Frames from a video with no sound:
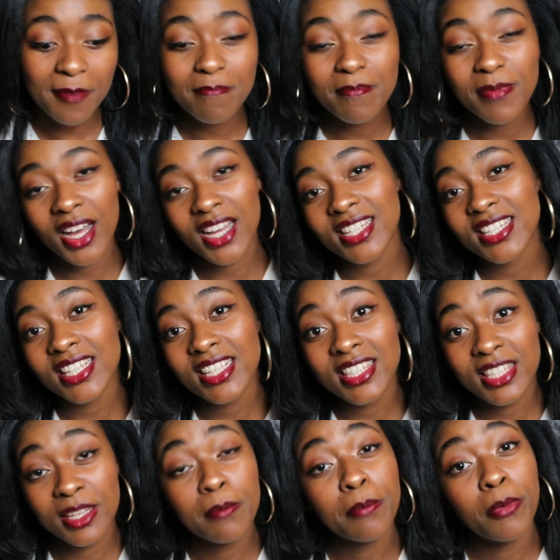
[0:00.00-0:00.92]
but
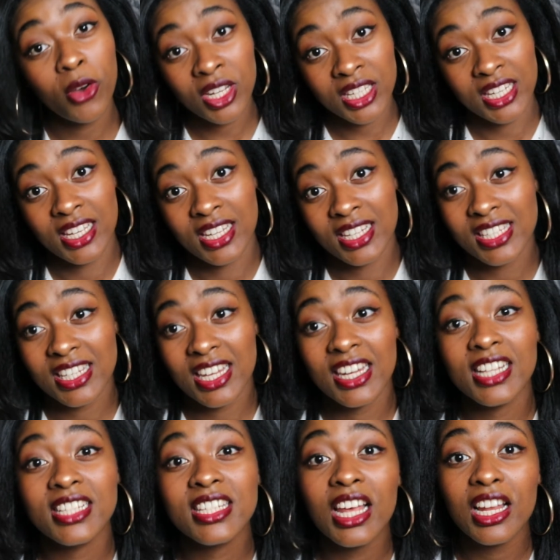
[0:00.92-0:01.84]
it's important,
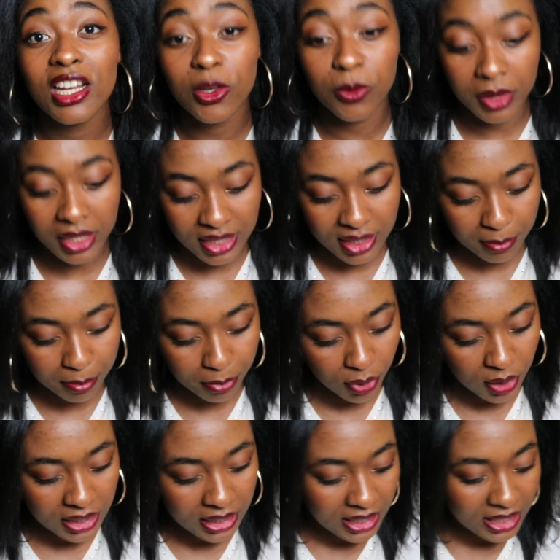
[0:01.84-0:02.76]
and I'll tell you why it's
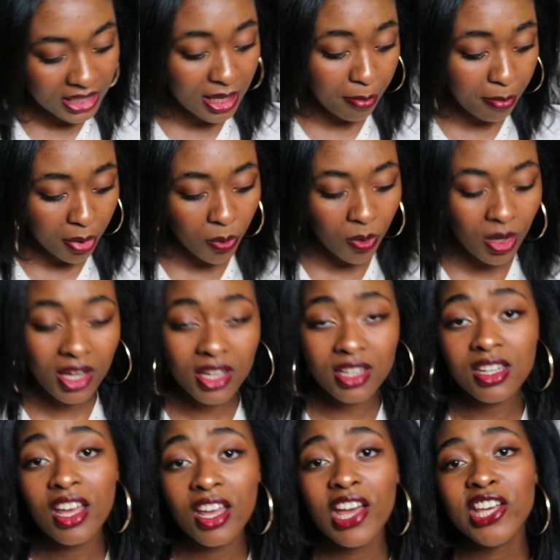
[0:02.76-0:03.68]
important. Number
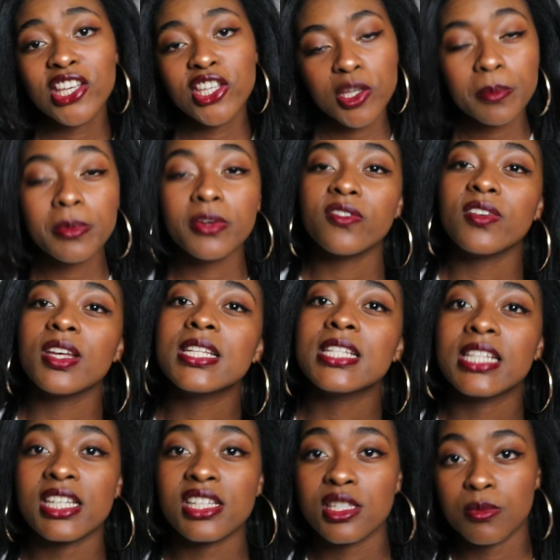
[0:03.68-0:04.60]
one, it
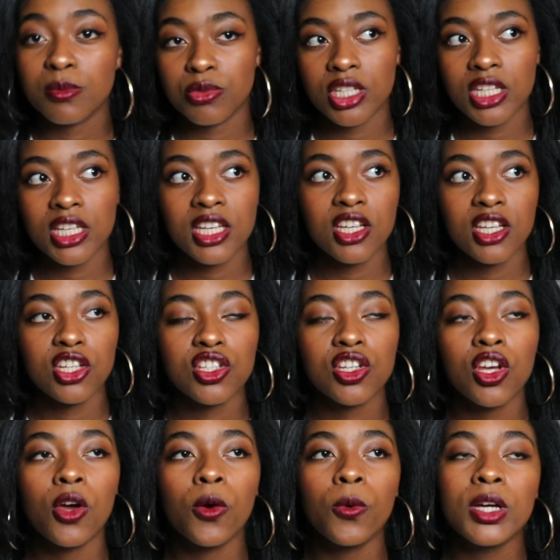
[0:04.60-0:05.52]
prevents less breakage.
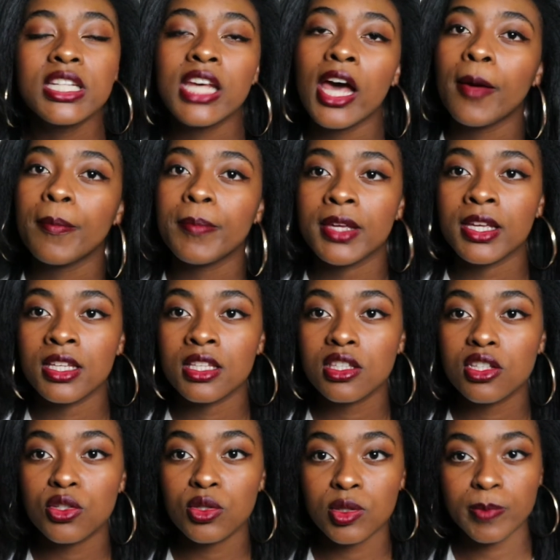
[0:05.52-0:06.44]
What
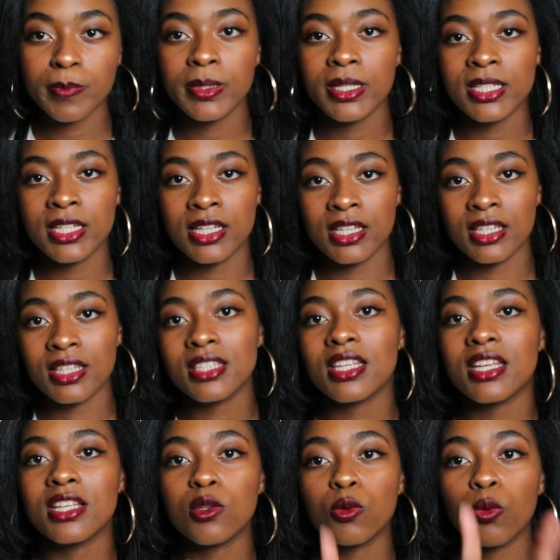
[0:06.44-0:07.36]
happens to split ends?
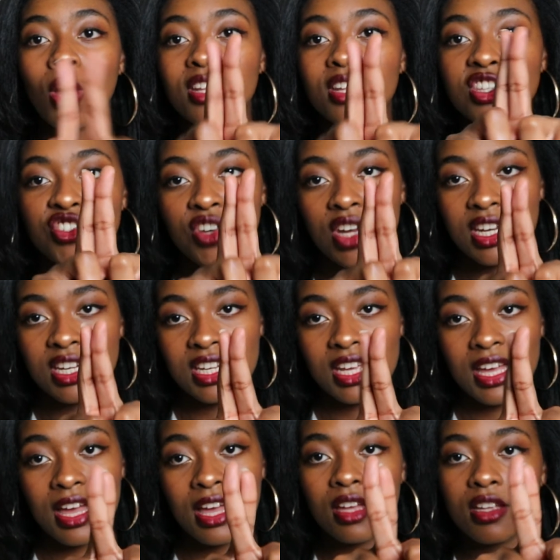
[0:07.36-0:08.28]
It's one strand,
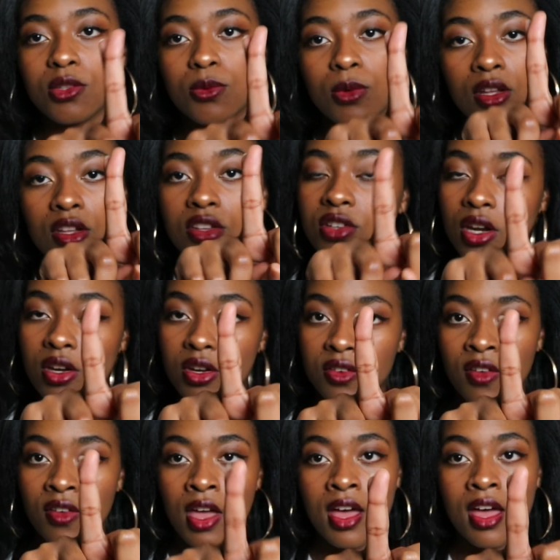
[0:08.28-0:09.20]
yeah, it's one strand
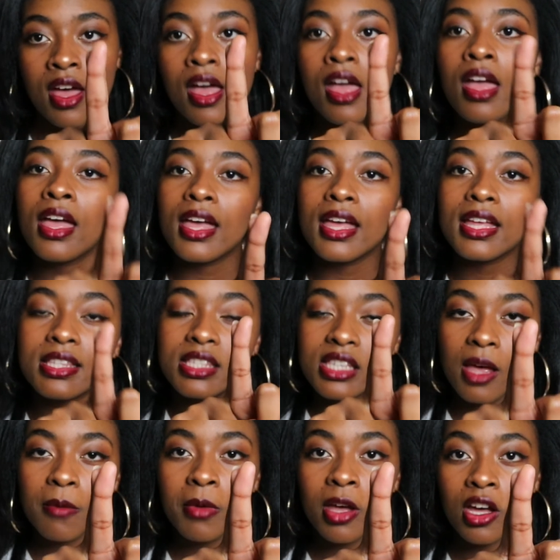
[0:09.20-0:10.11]
of hair, and
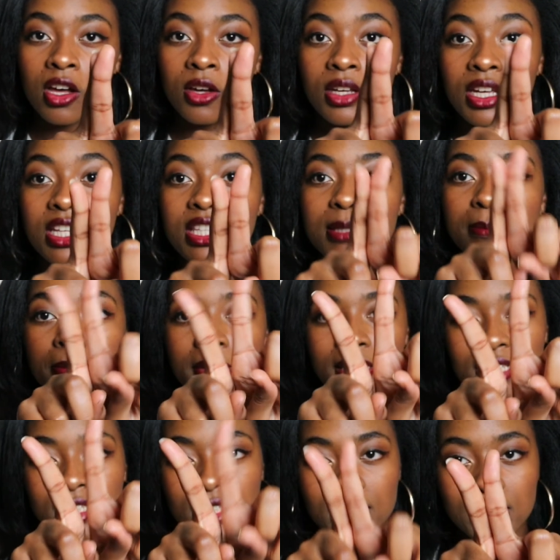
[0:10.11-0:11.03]
somehow it
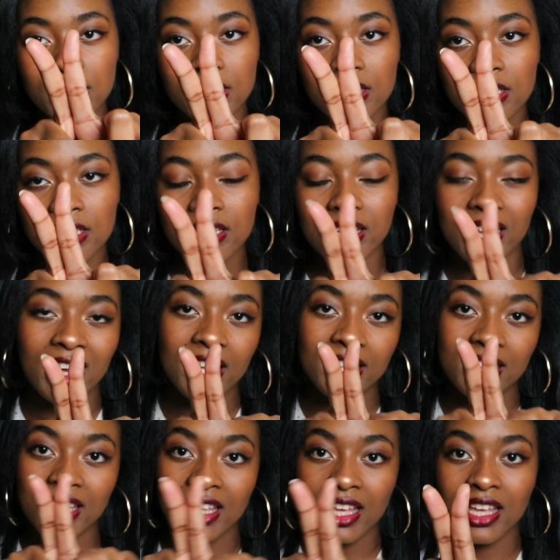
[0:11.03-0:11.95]
splits like
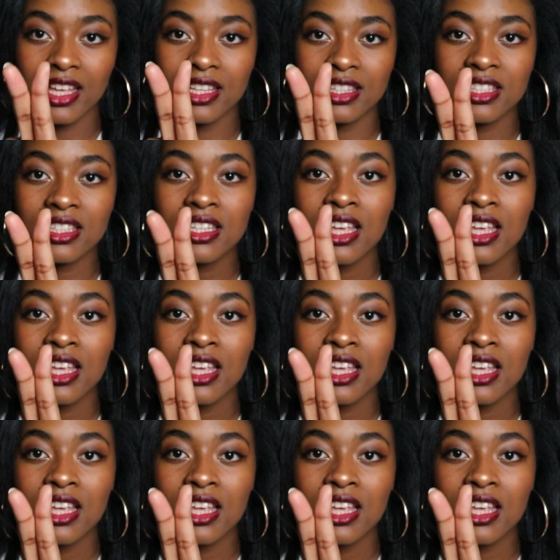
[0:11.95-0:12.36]
at the end.